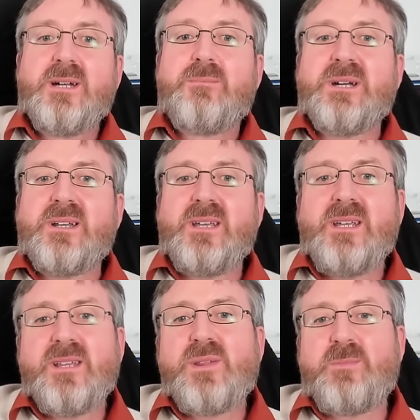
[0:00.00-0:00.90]
But
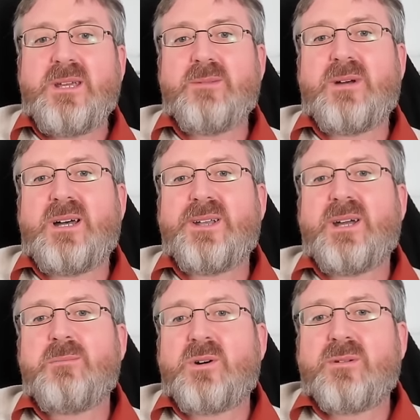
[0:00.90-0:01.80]
is PMOD
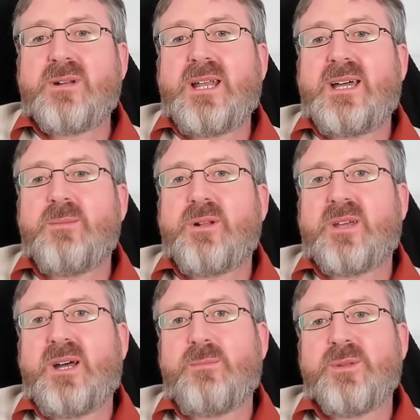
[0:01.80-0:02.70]
a more reliable
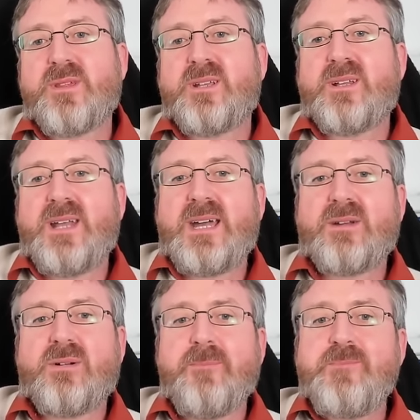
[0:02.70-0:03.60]
composite than
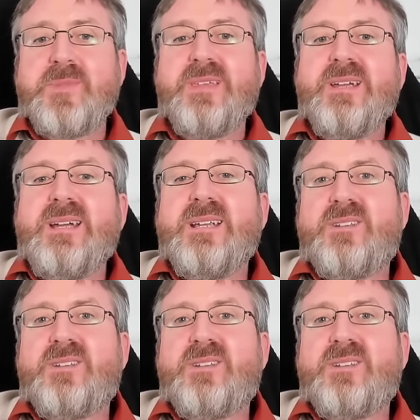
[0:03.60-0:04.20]
ACRIM? In